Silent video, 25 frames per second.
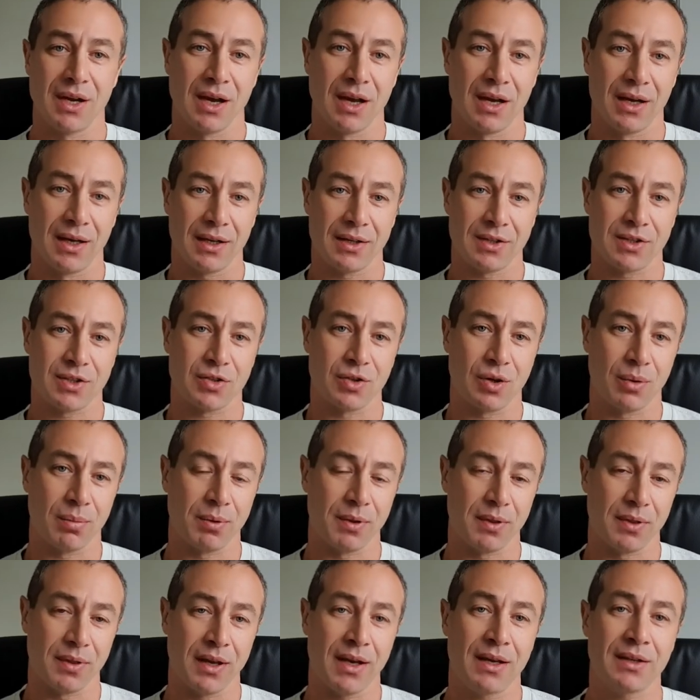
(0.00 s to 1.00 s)
Let's stop
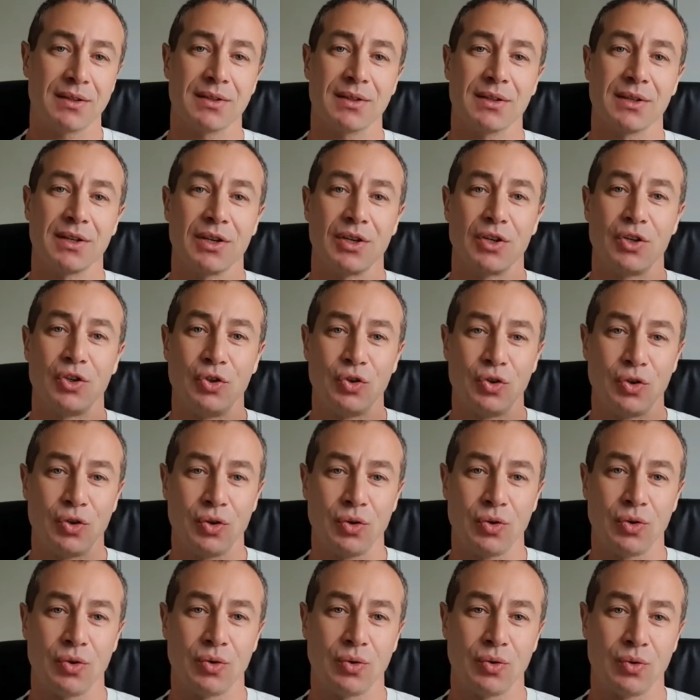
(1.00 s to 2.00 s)
at that.
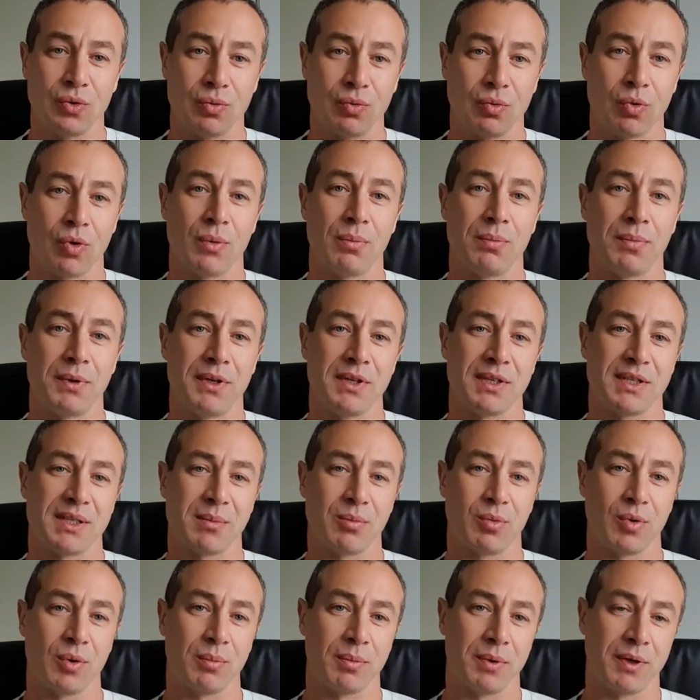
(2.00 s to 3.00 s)
You won't be
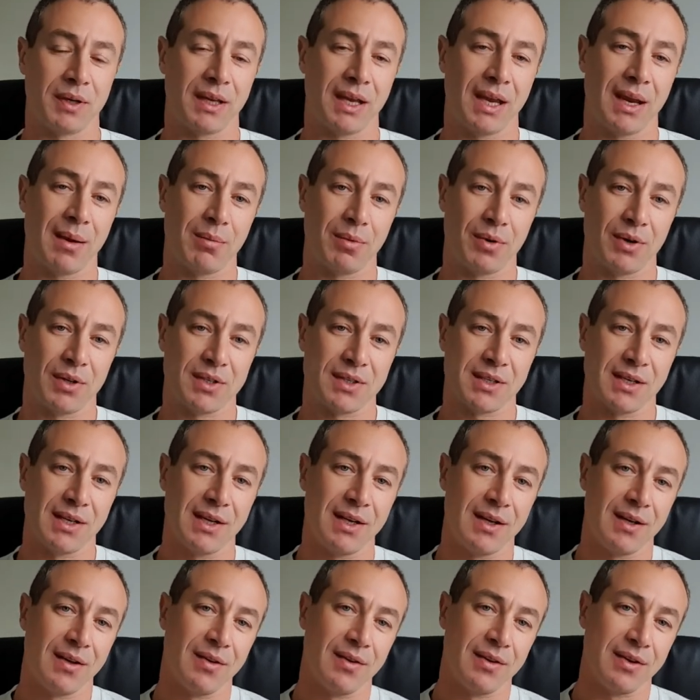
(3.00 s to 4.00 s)
disappointed by cameras.
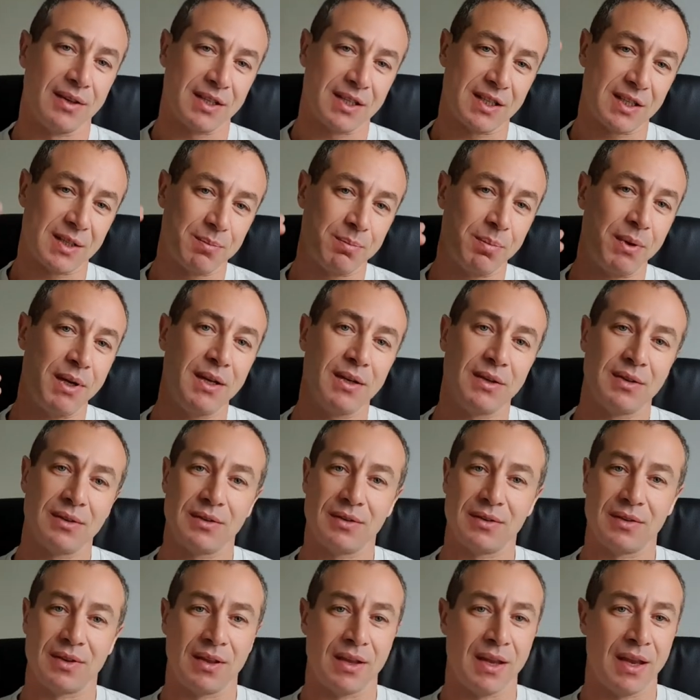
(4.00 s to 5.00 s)
The speed,
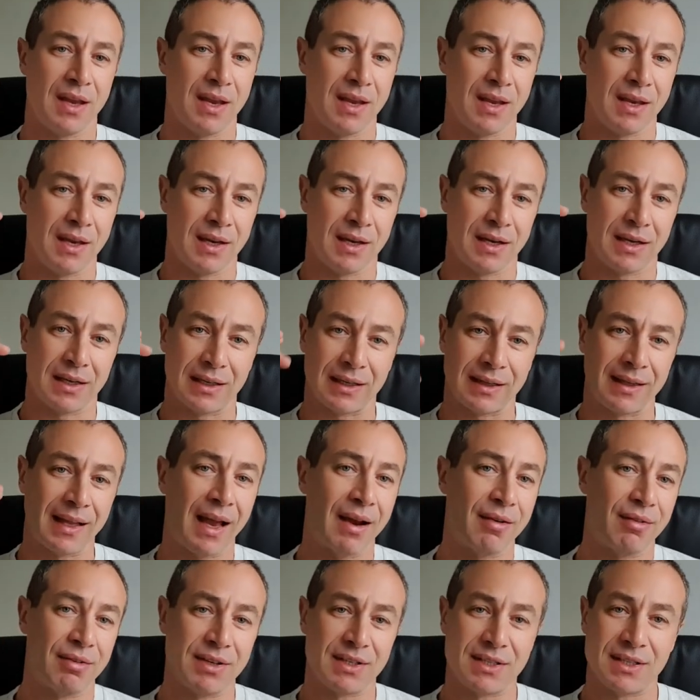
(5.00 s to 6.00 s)
the
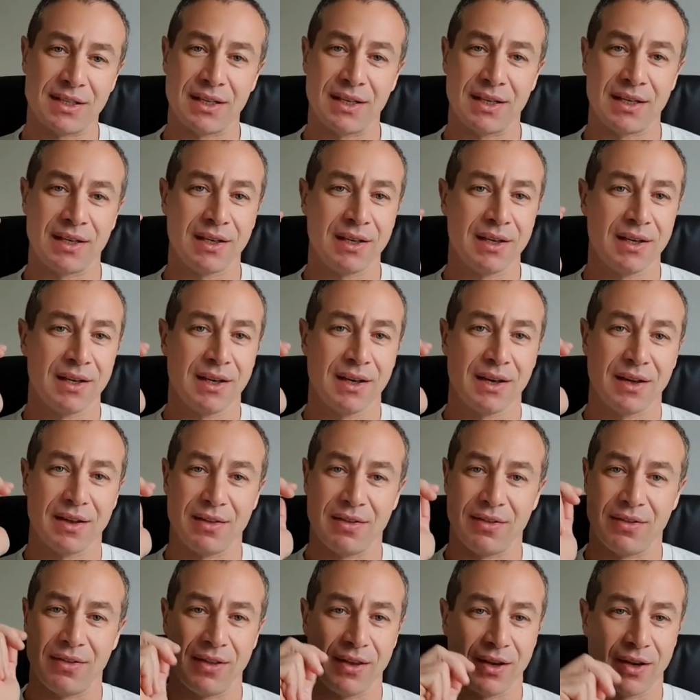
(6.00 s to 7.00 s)
clarity,
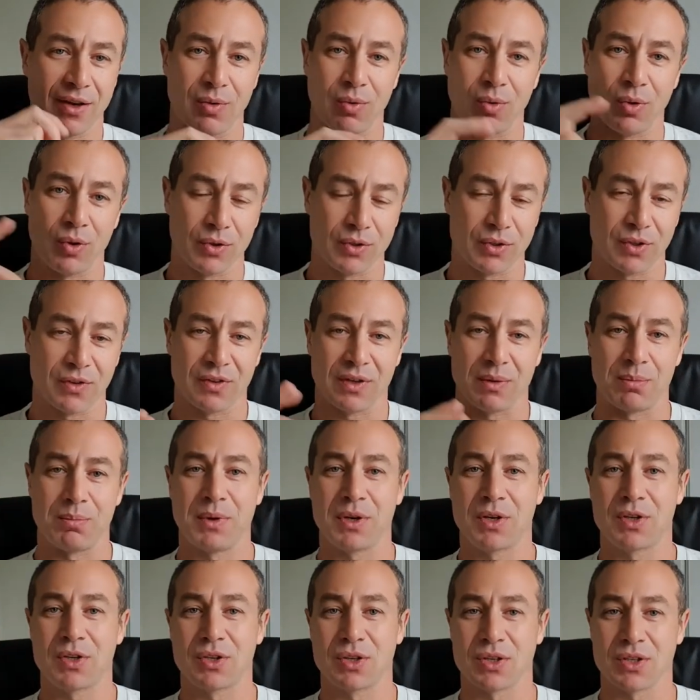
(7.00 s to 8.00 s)
the quality of the
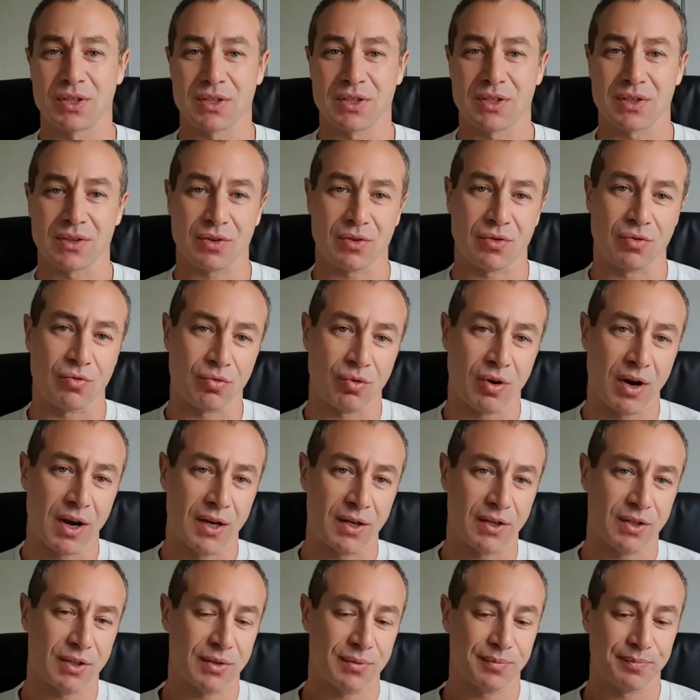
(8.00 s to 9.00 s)
pictures,
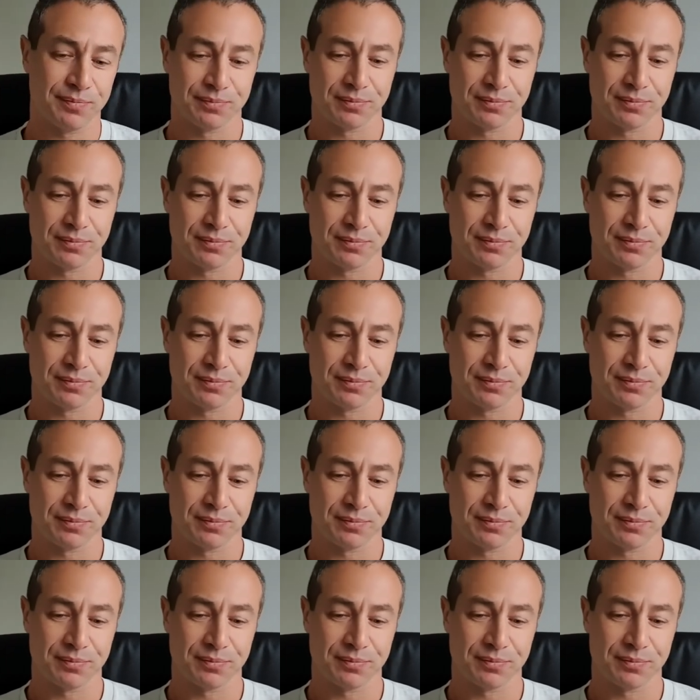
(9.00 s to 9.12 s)
great.